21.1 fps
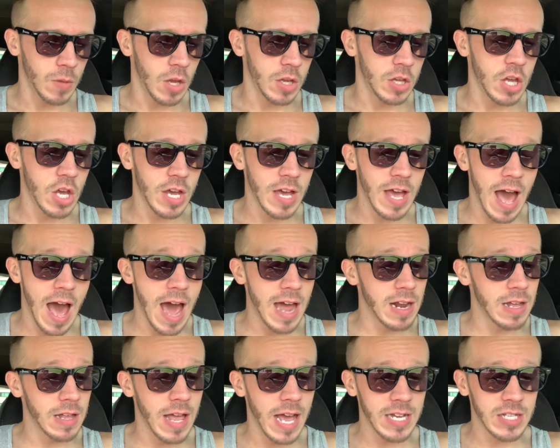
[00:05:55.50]
You
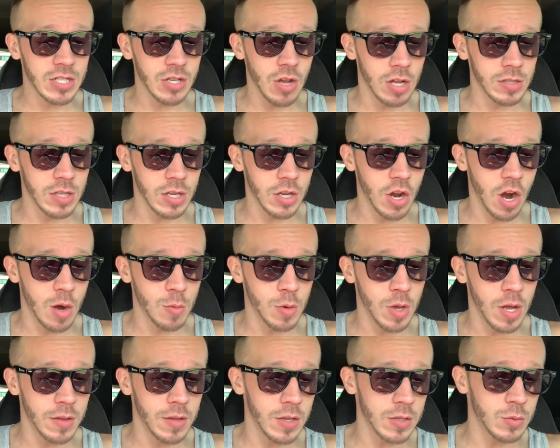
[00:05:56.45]
gotta like salted caramel
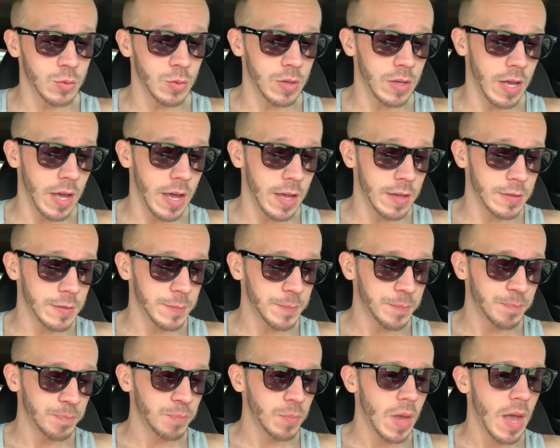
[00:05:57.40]
on this one, guys.
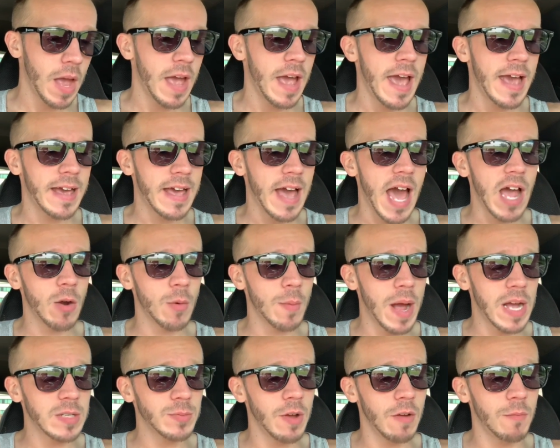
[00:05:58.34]
It kind of
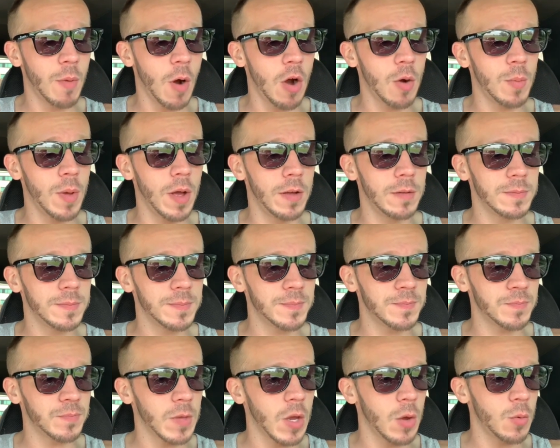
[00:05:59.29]
reminds me of barbell.
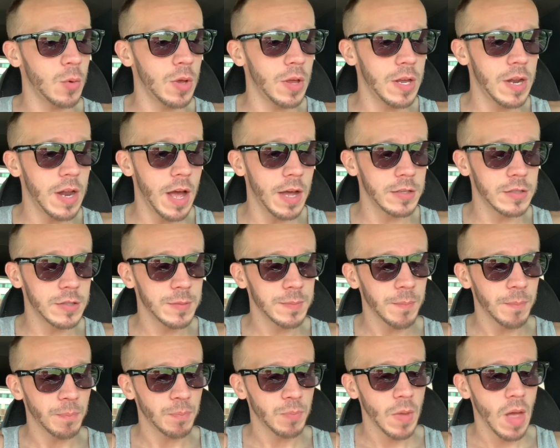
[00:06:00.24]
It really does.
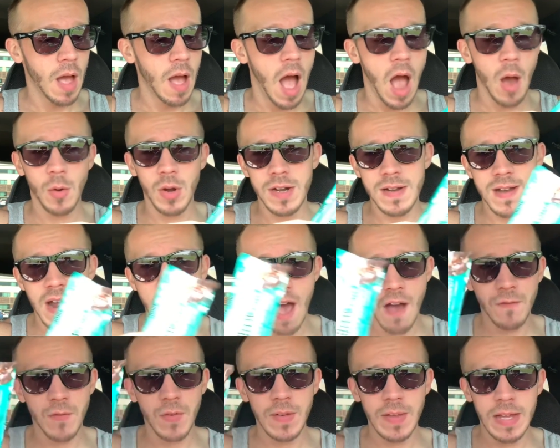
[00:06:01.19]
I would
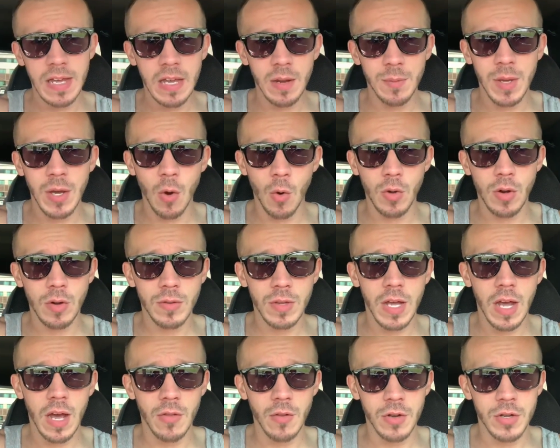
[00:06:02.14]
definitely gonna be ordering
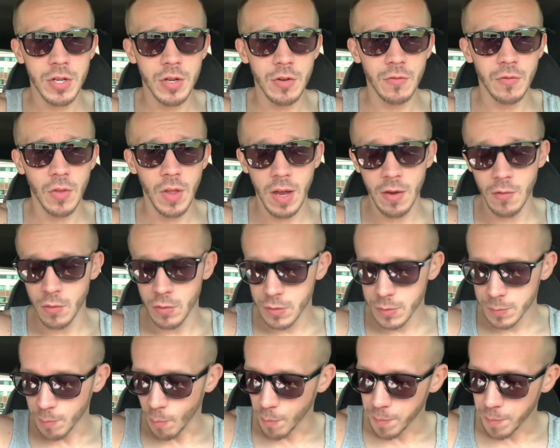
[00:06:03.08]
the other two flavors.